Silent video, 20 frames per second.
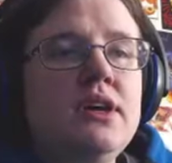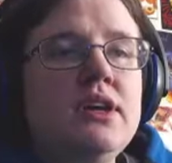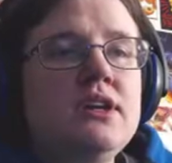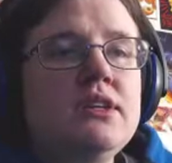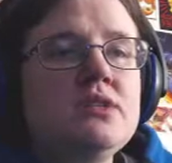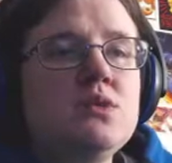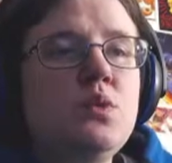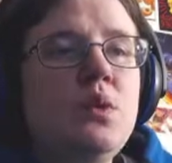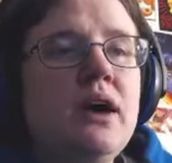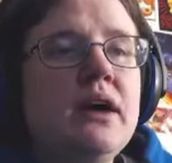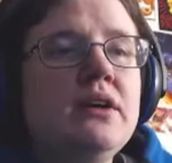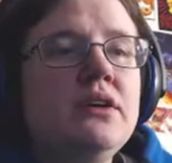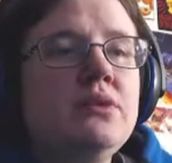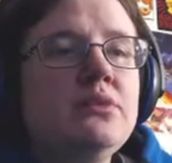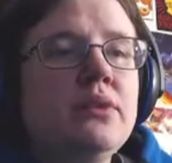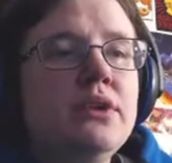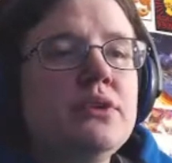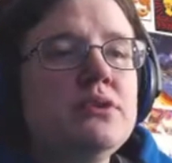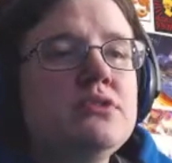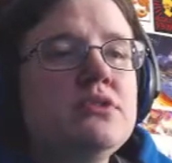is Wild
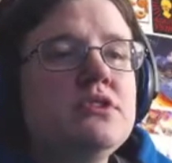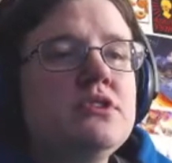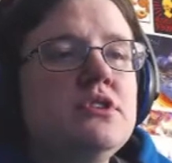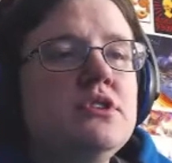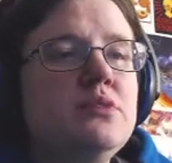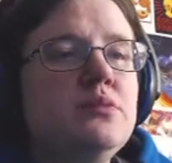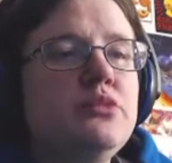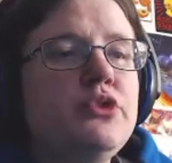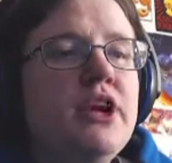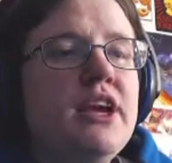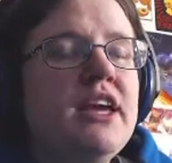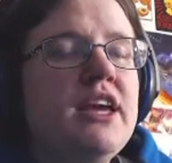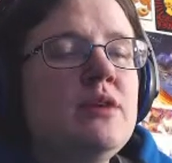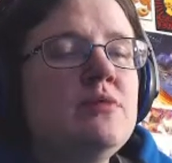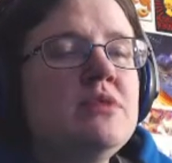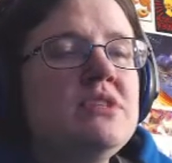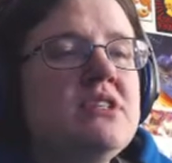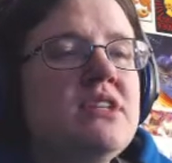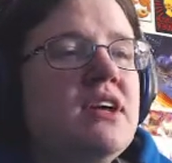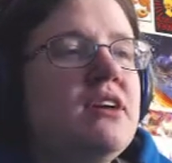Rose. Pray keep
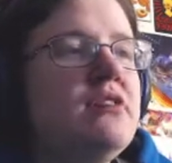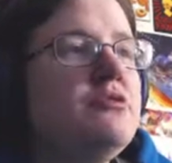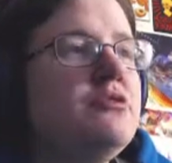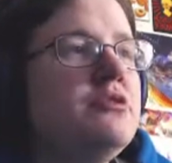it safe.